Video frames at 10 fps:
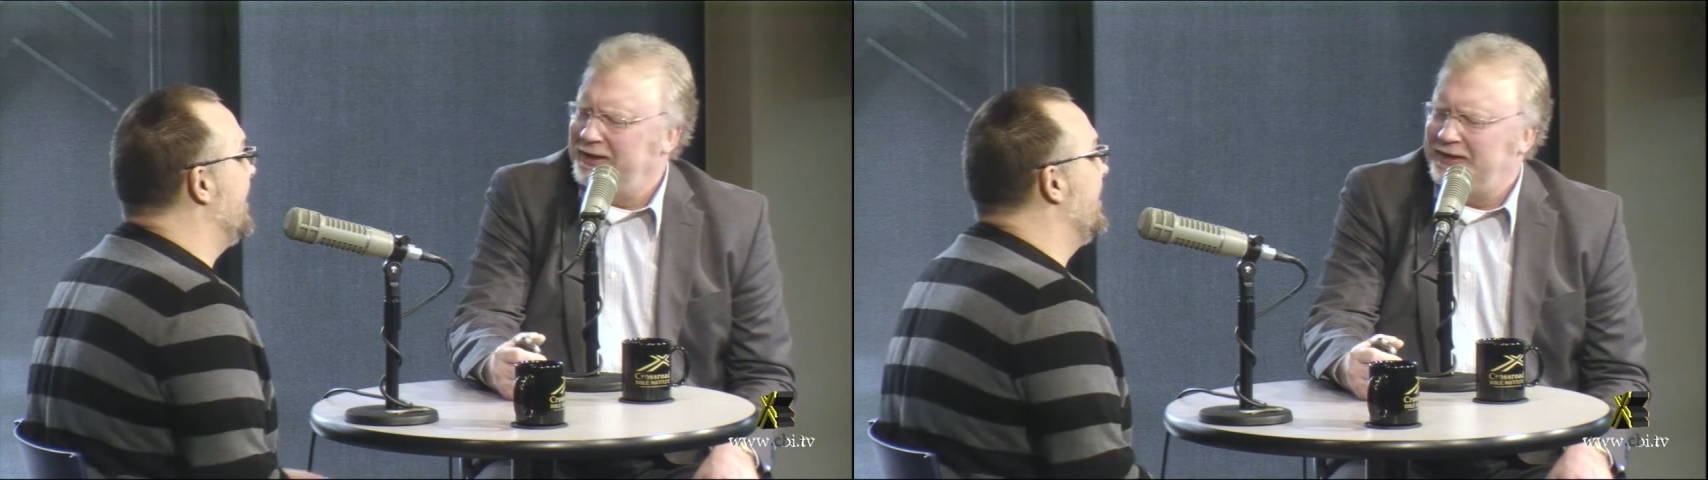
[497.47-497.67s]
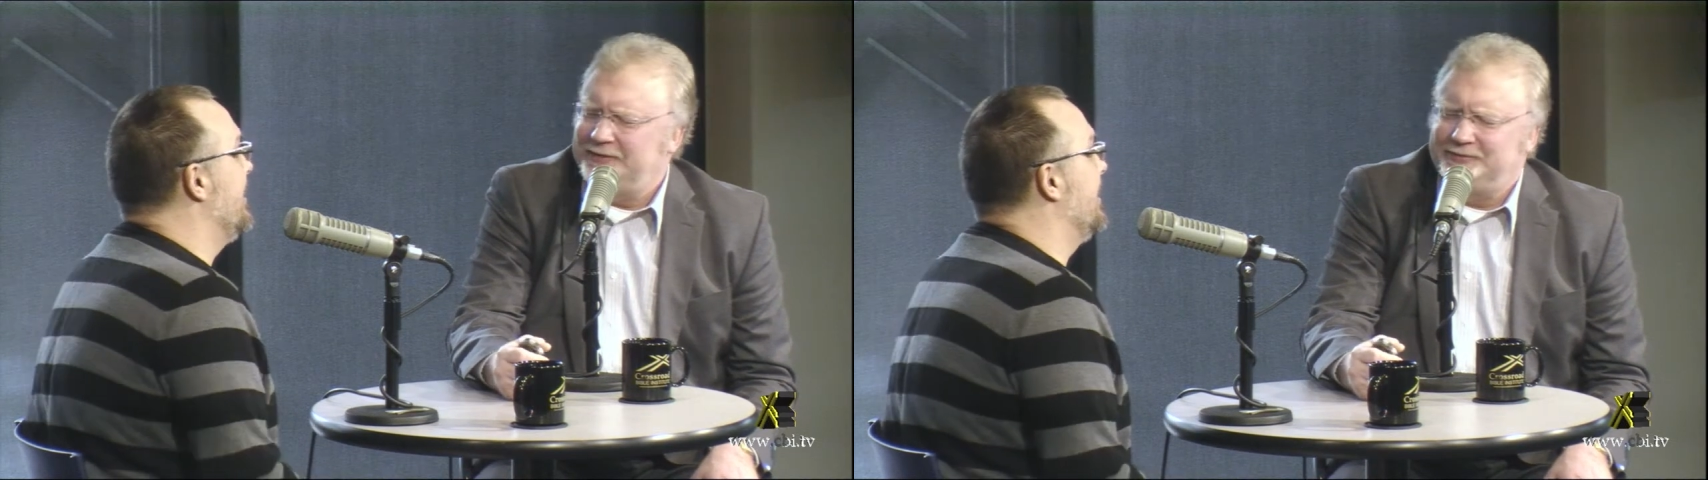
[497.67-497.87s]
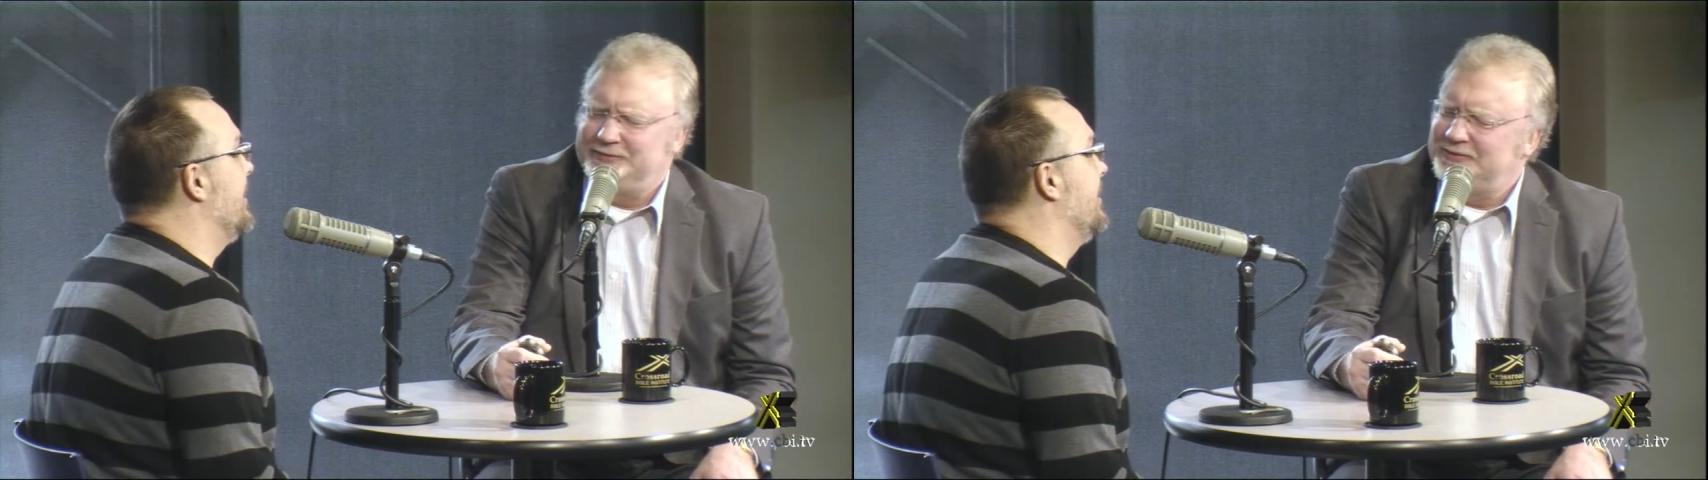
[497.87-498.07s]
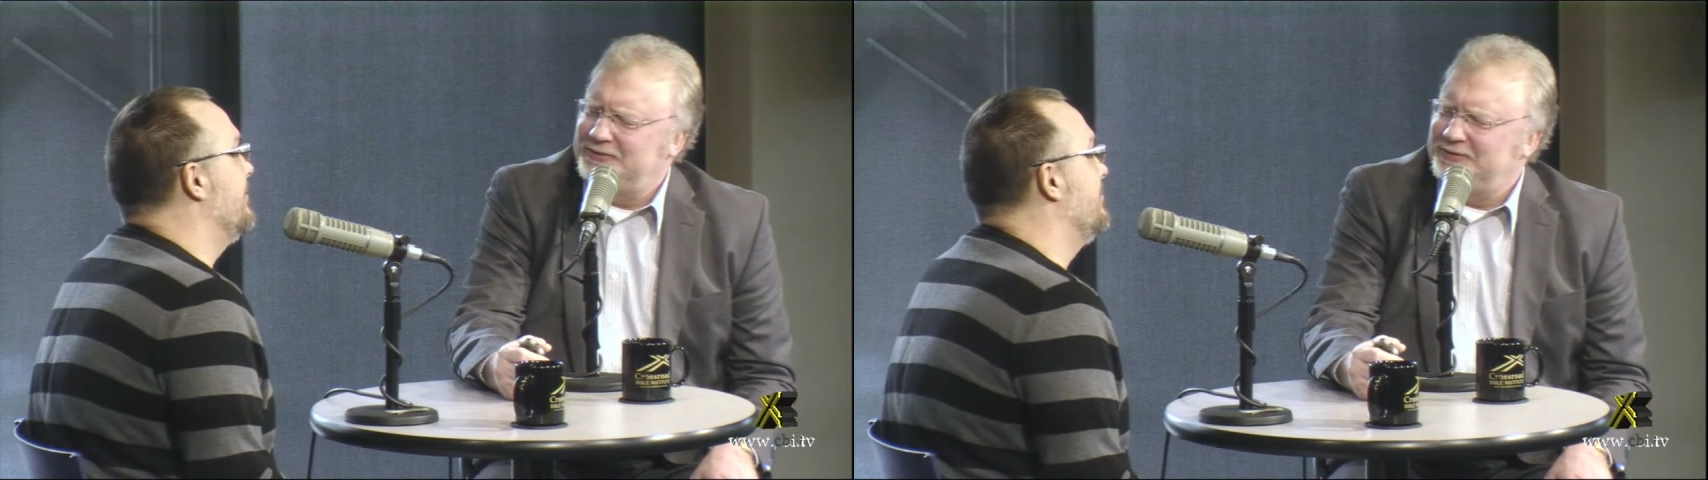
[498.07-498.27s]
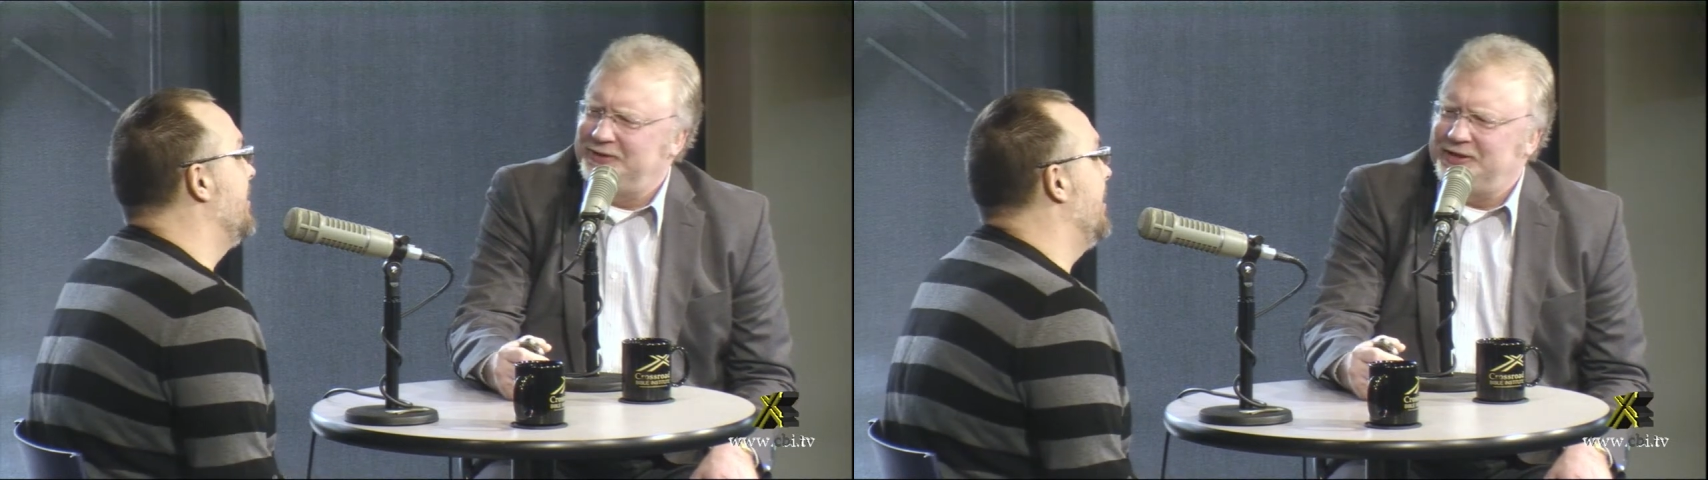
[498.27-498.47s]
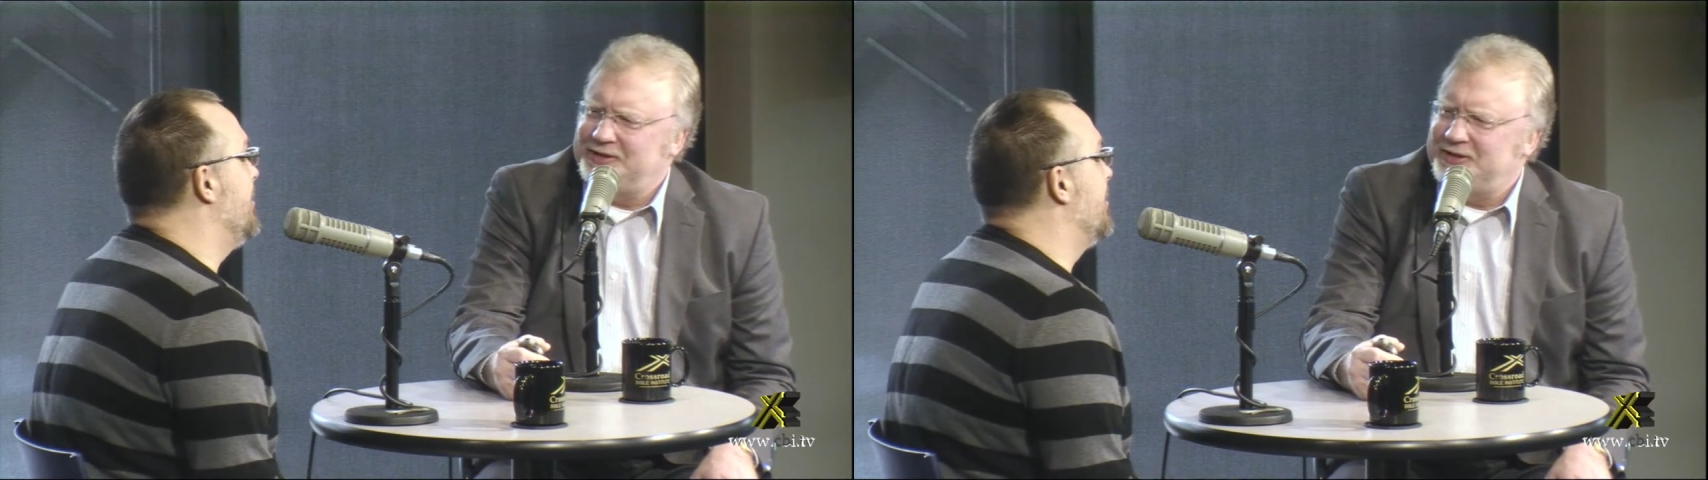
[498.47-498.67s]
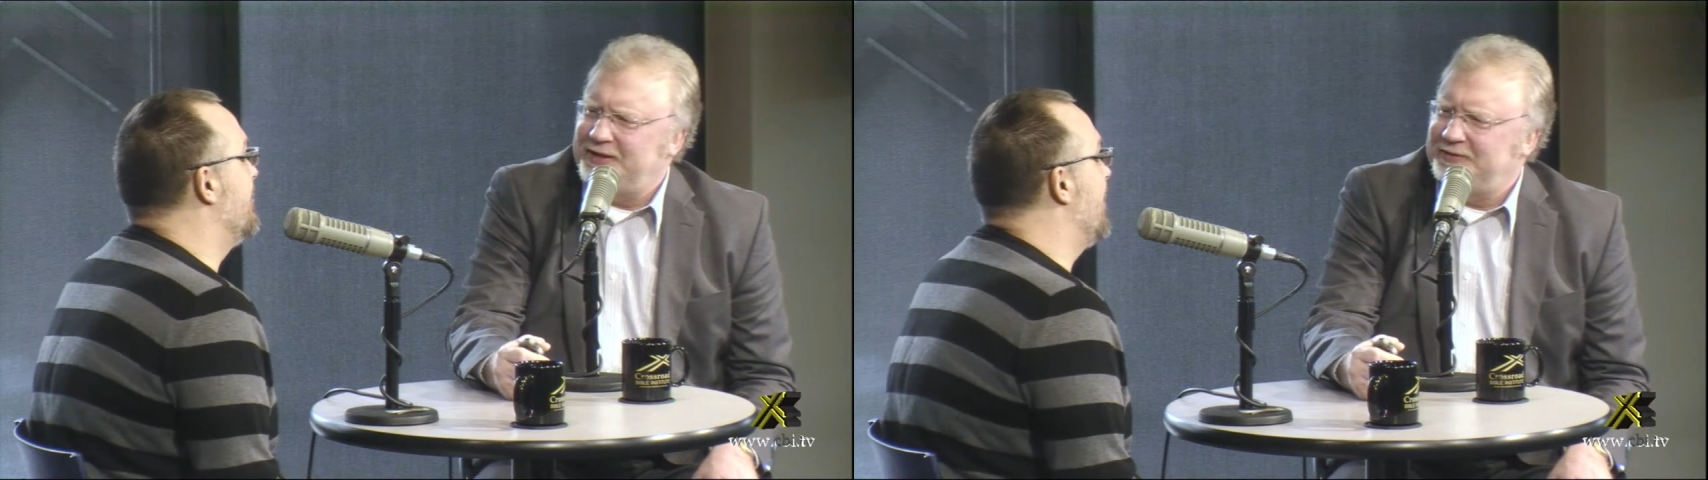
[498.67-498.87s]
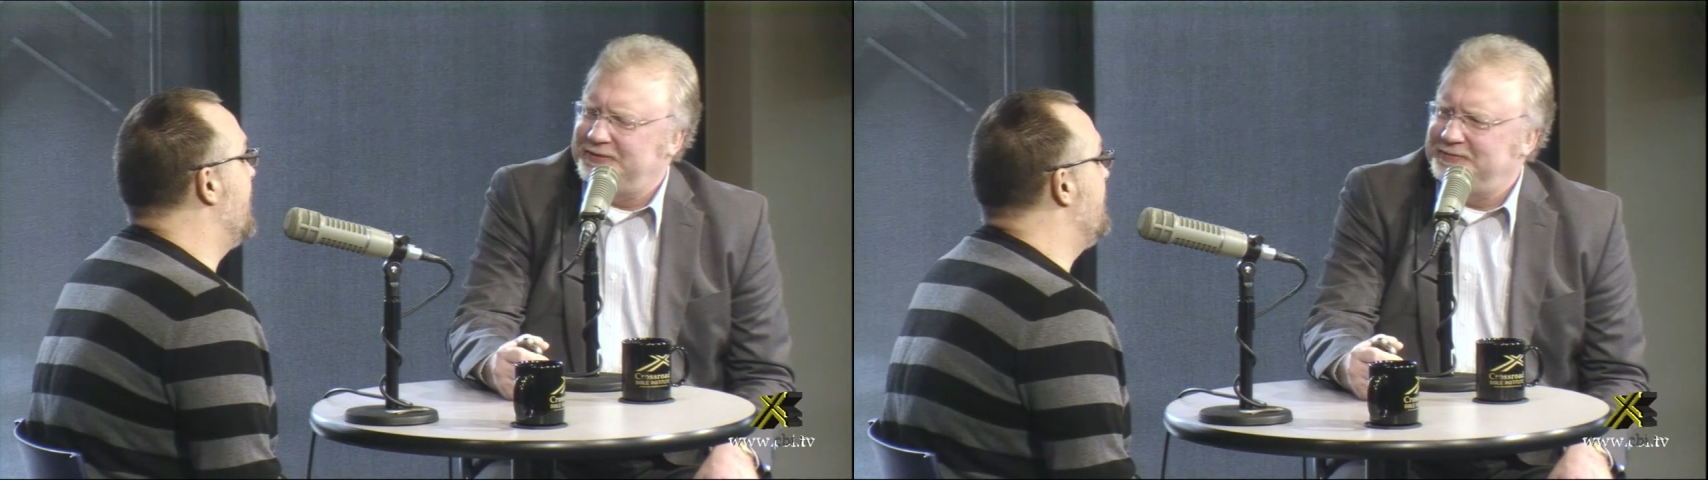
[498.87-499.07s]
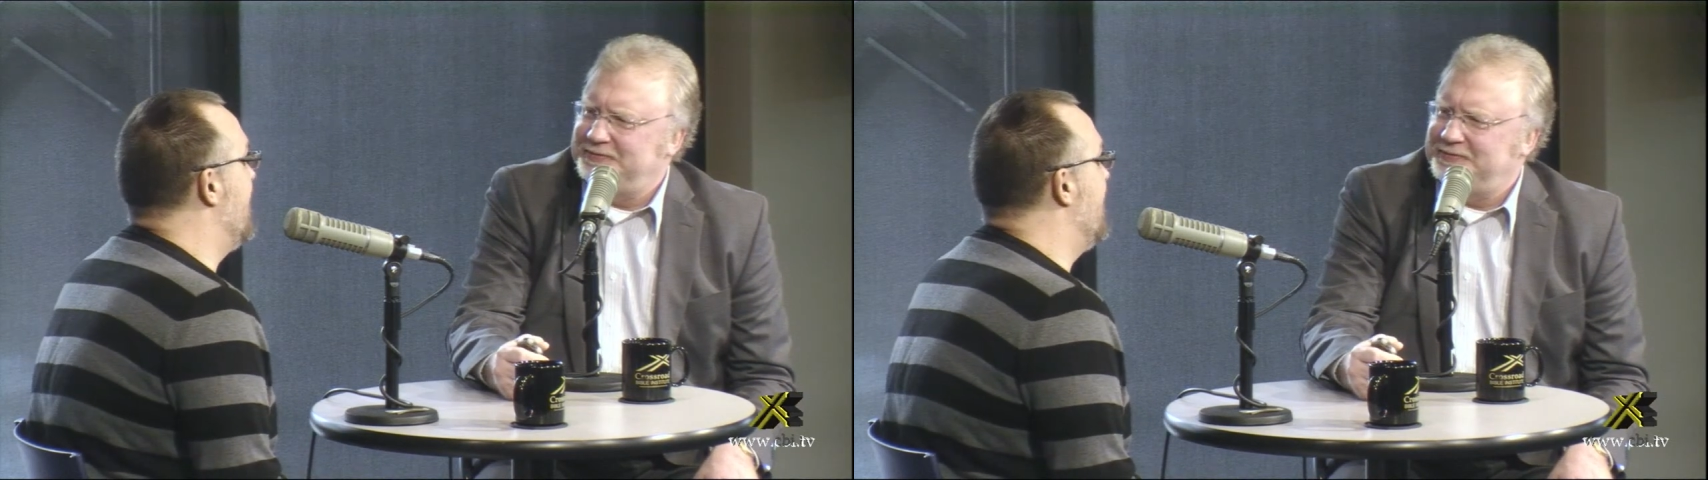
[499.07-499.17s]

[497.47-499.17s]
and you're around